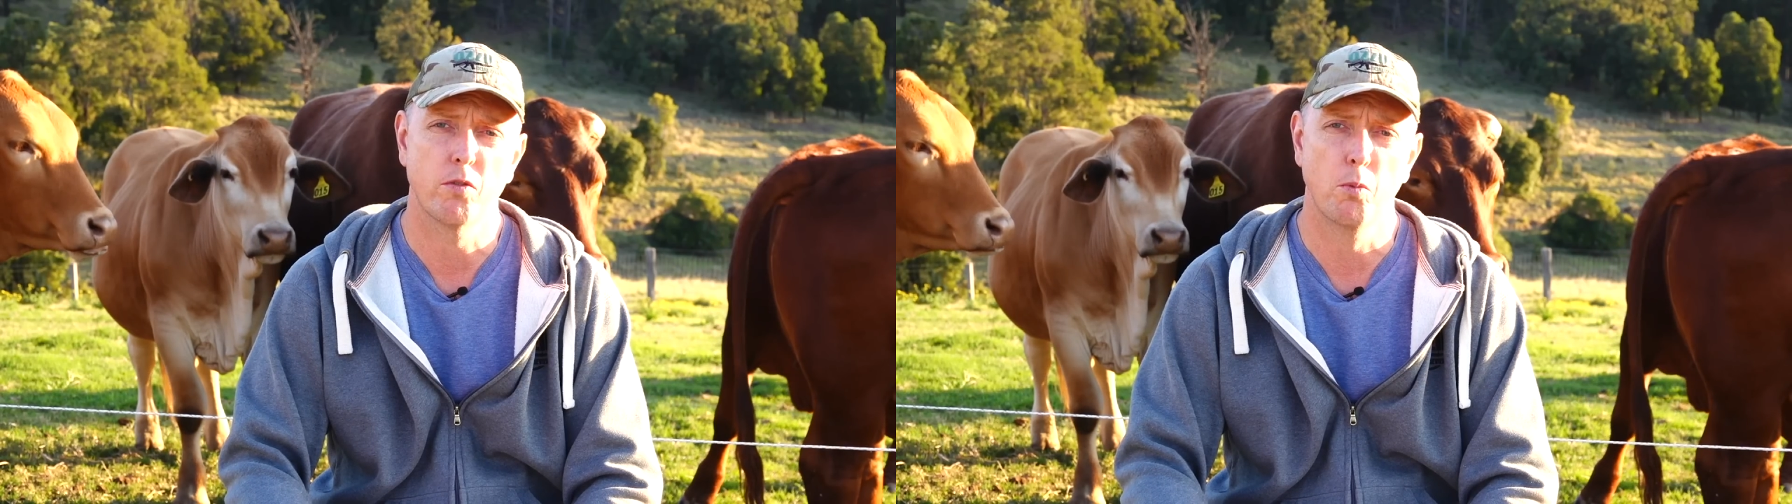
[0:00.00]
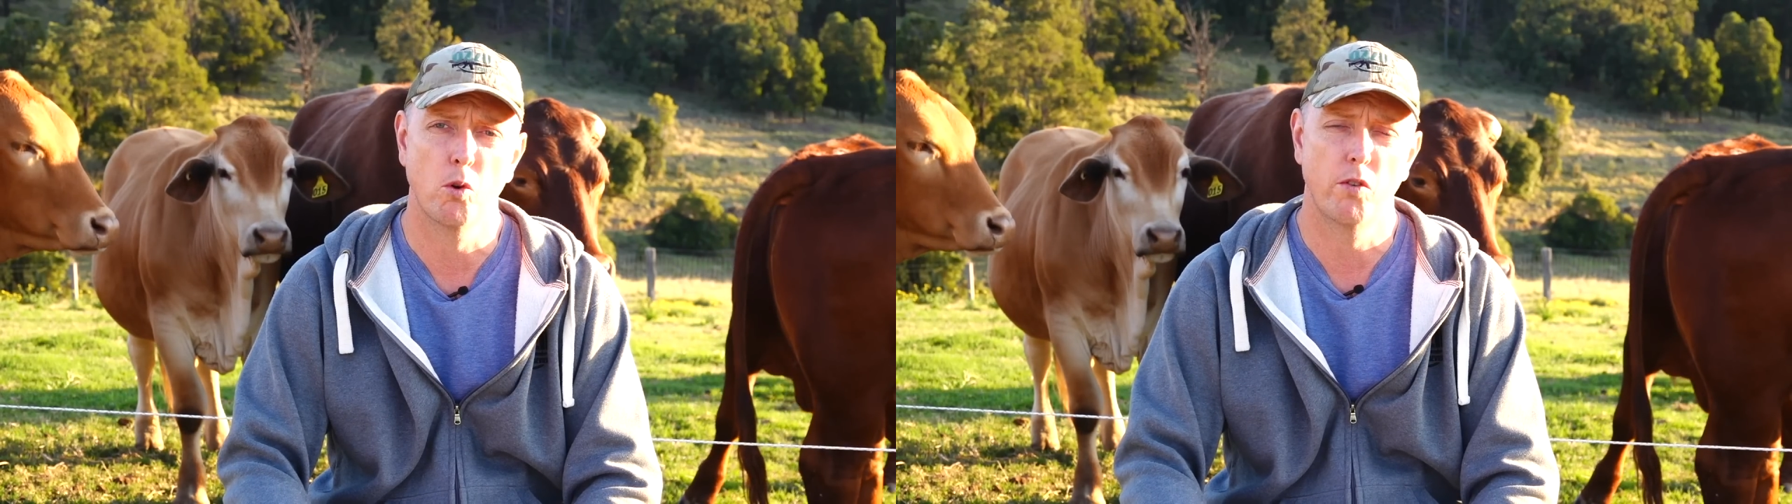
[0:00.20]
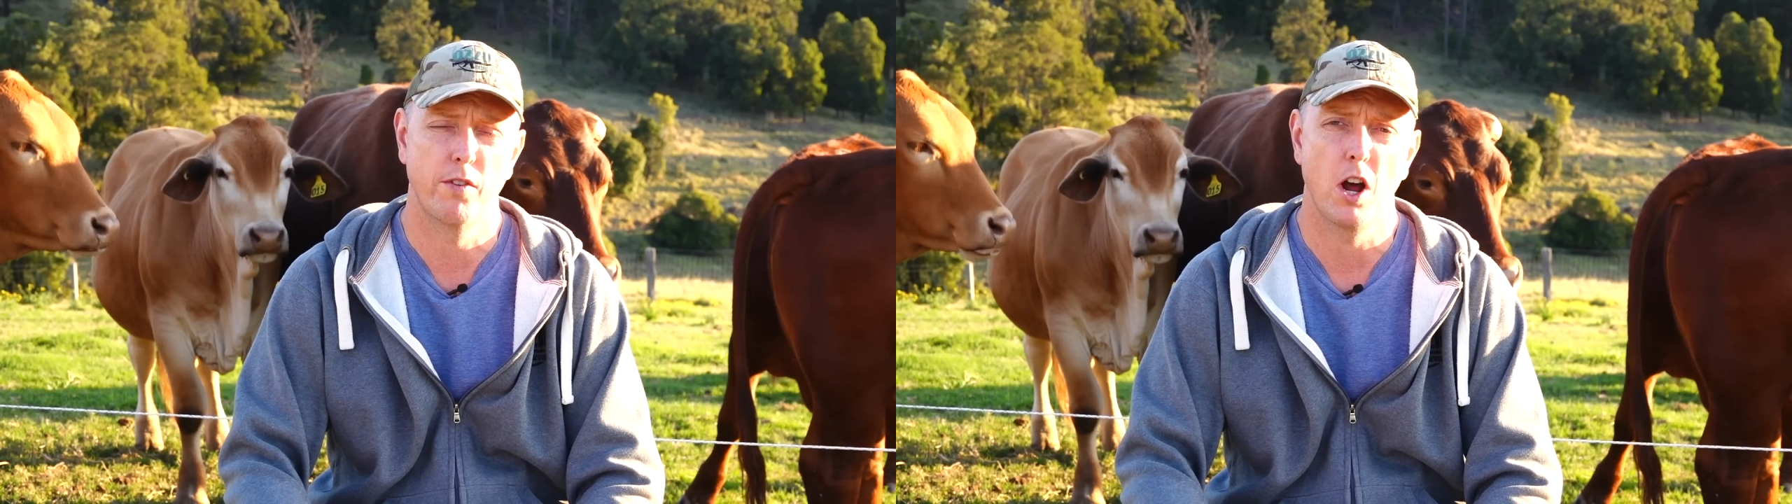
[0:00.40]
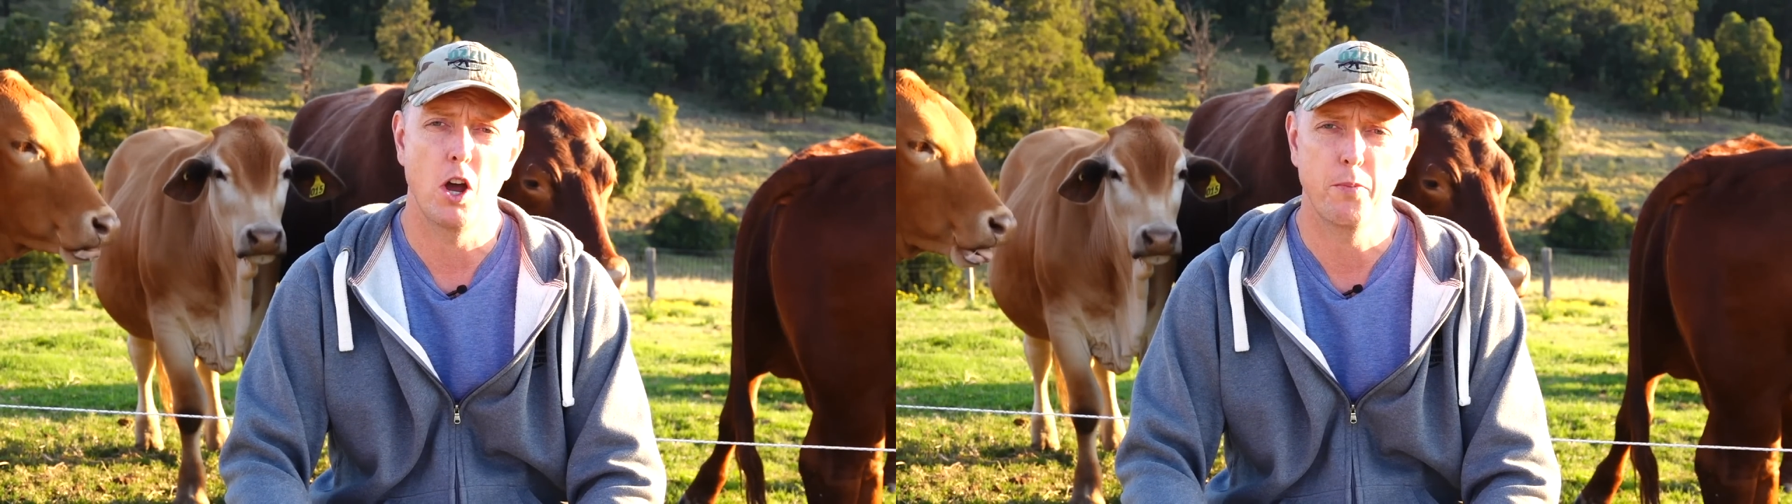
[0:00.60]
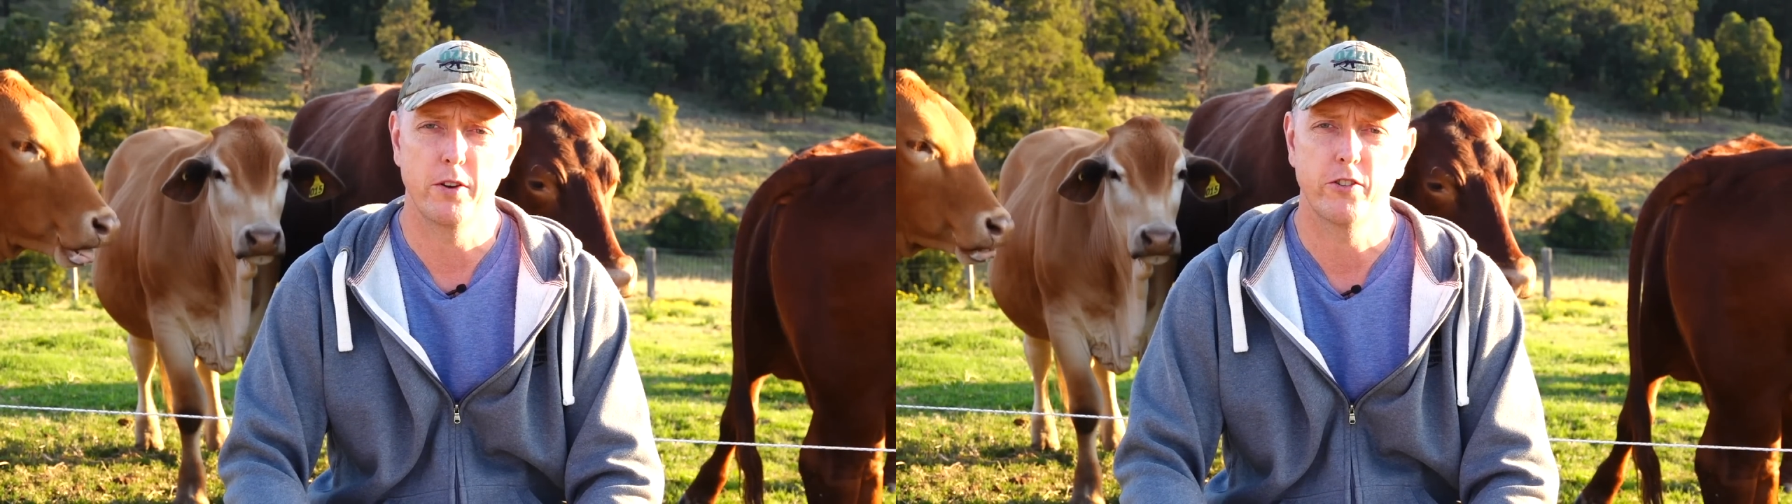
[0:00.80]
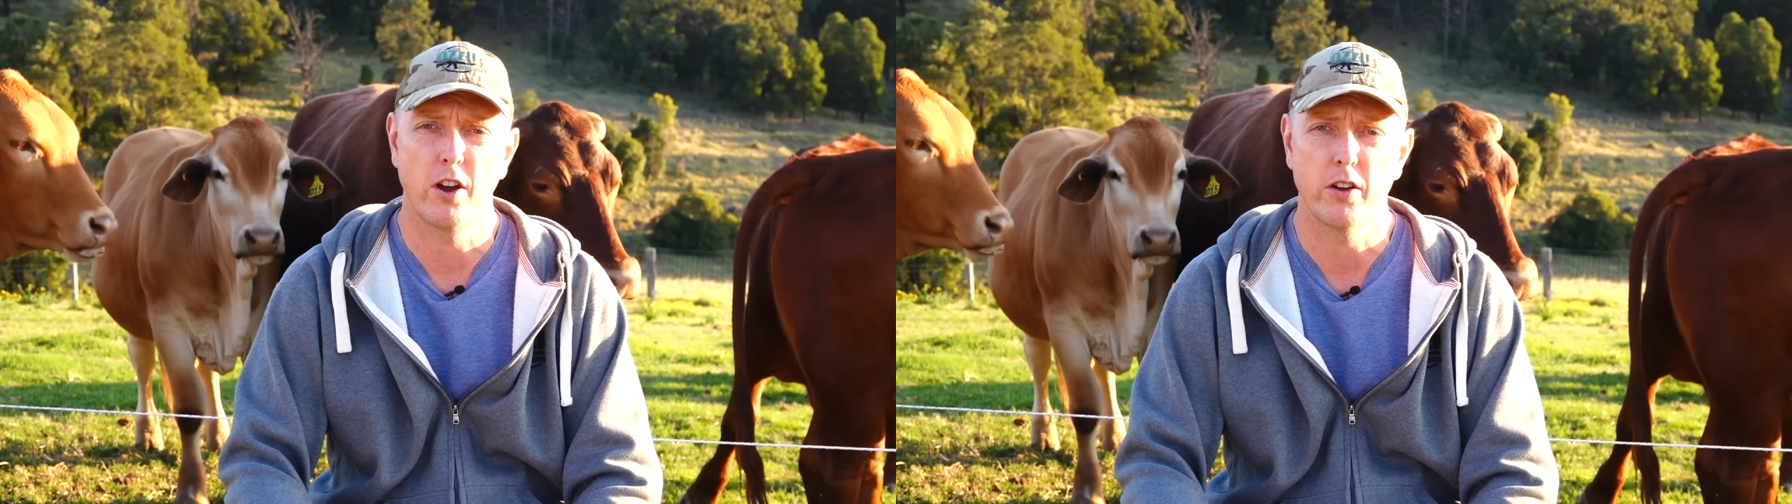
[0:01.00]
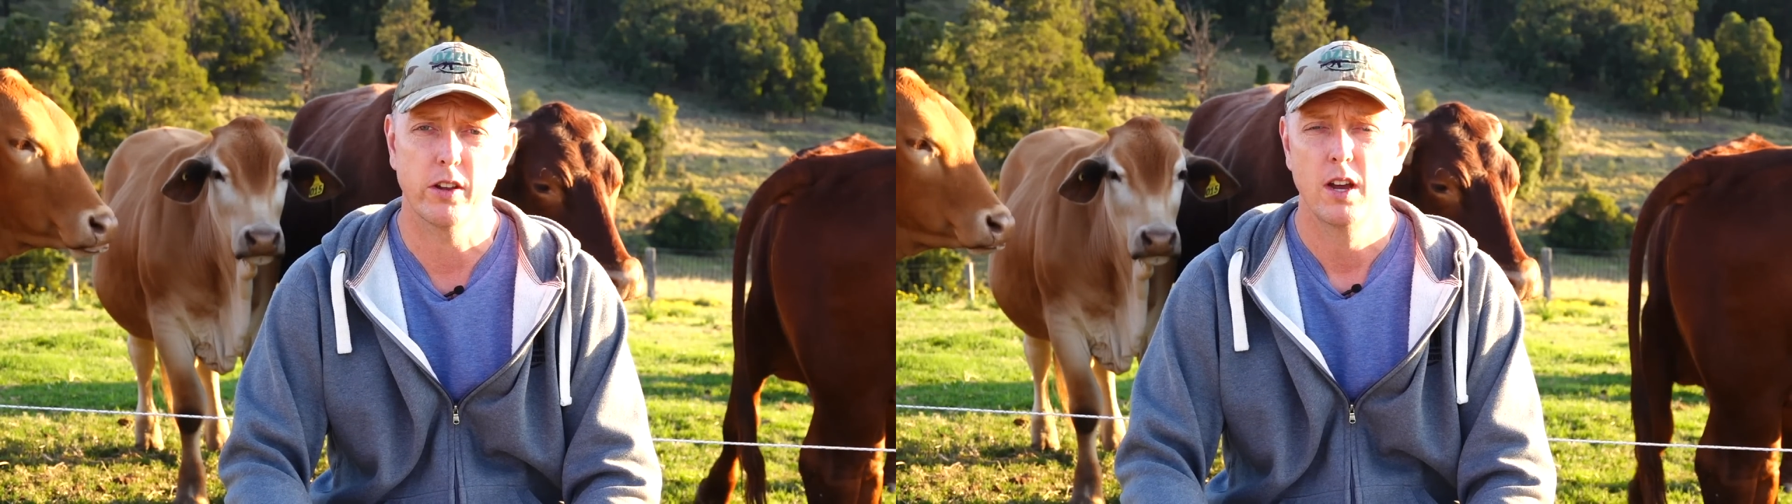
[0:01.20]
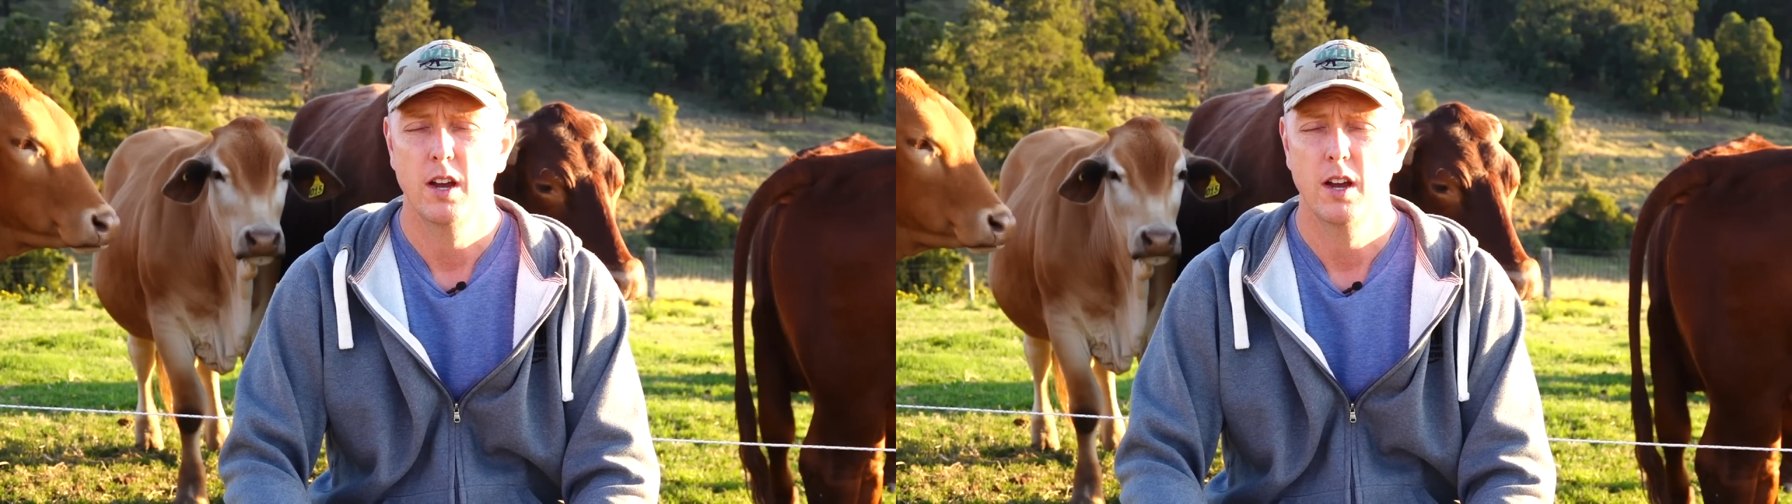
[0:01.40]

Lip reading: more of an open choke,